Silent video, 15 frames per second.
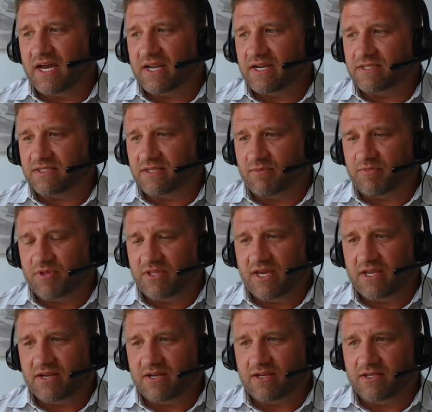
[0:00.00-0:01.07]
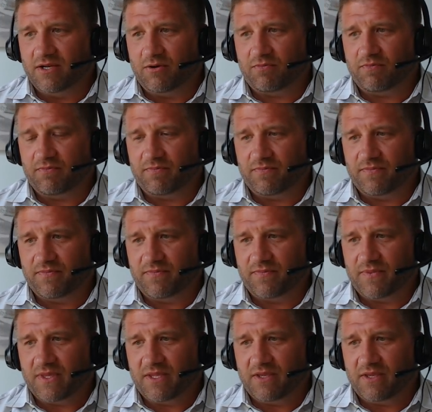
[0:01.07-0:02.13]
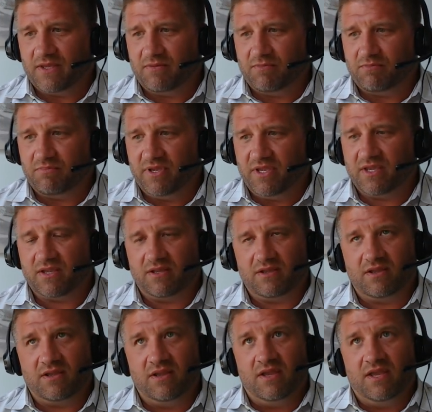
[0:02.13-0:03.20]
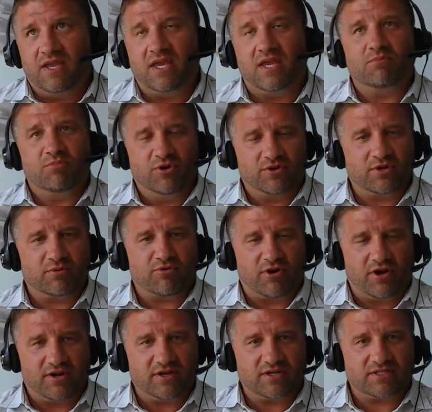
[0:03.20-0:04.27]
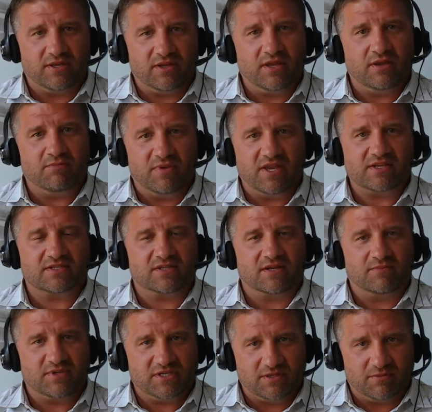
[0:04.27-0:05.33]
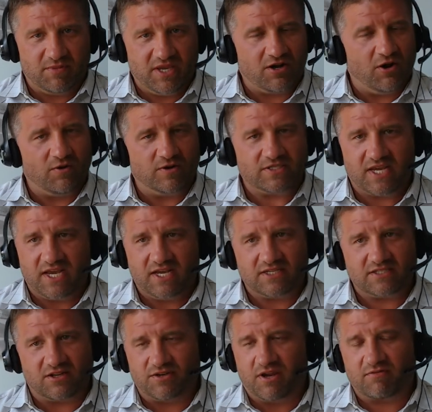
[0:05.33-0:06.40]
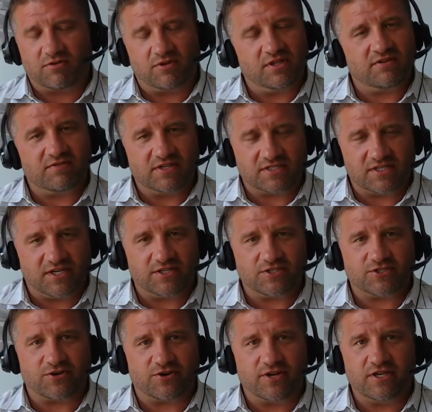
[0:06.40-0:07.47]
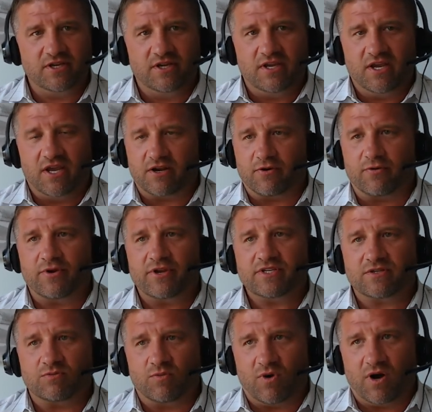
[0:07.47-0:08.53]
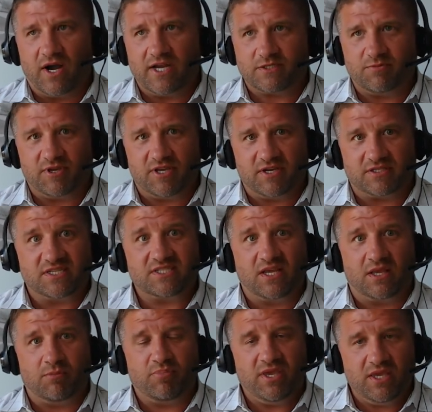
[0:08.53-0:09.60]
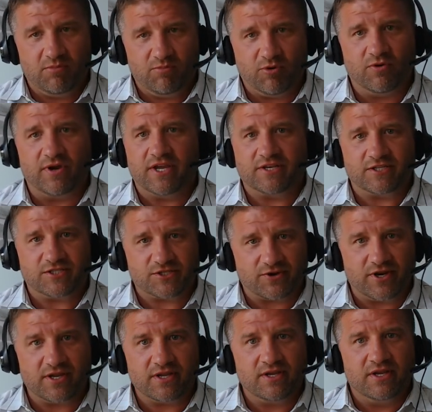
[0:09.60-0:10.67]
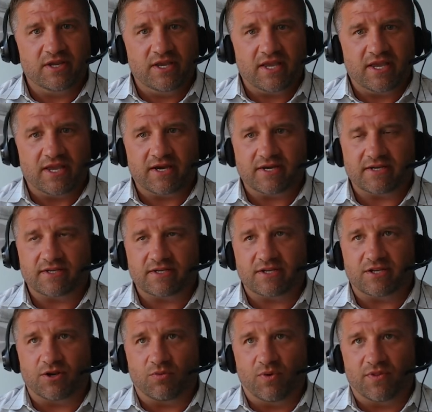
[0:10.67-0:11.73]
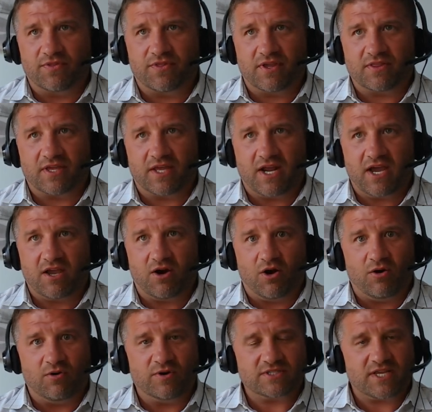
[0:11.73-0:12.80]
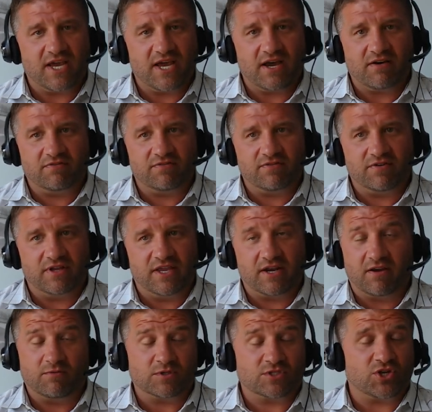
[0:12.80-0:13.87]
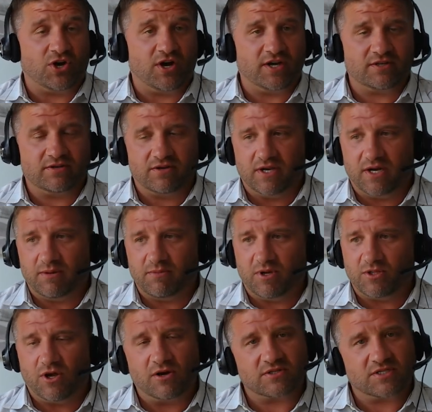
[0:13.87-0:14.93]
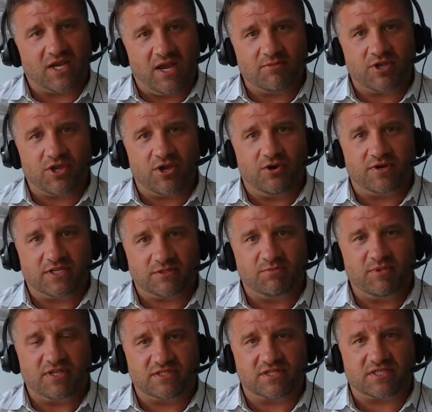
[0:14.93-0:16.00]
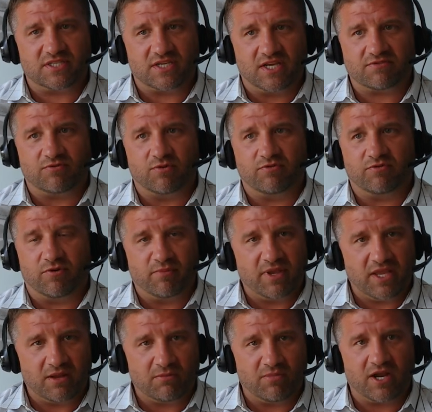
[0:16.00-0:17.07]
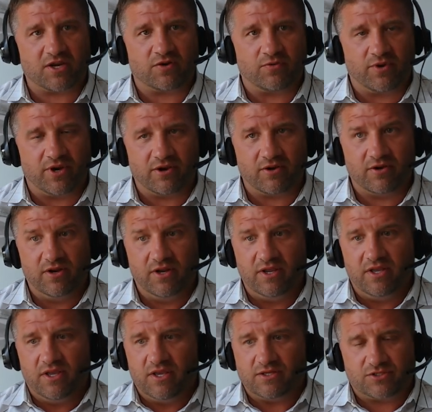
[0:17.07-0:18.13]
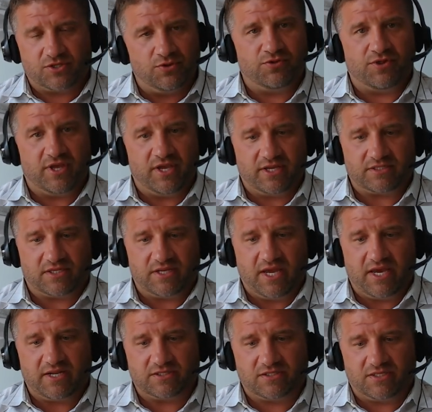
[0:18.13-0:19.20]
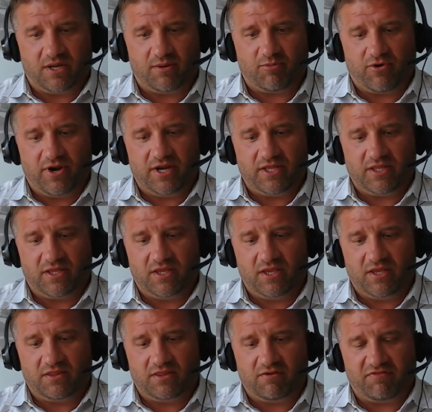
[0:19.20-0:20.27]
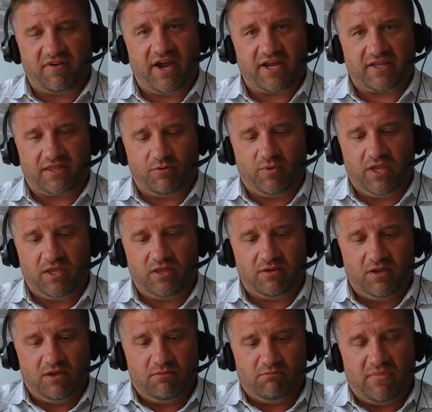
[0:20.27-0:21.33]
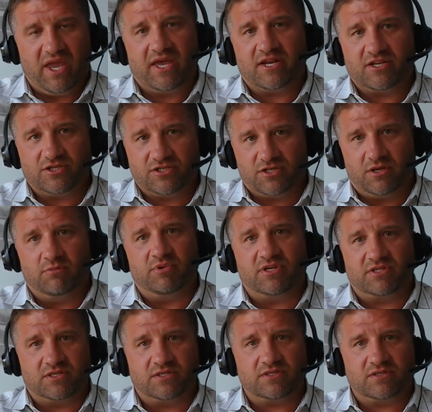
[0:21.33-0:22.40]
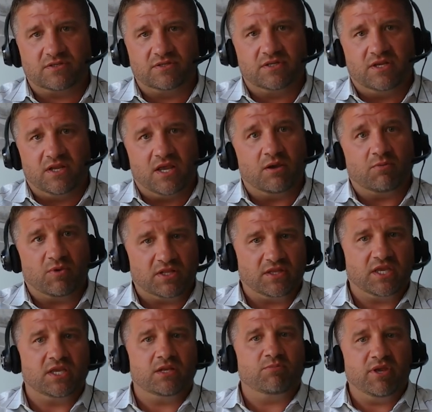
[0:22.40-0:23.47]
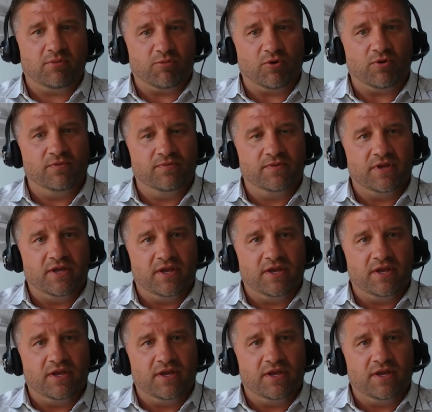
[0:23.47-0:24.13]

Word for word: that. It's something that you know, being in building products. It, it means something to me. It always has. I'll never leave this industry. And the reason why is because it's a people industry. And you know, one thing that I always have, and I was taught um, a long time ago, and it's been successful for me in my career, is two things, and that is separating the the fact that we manage a business and we lead people.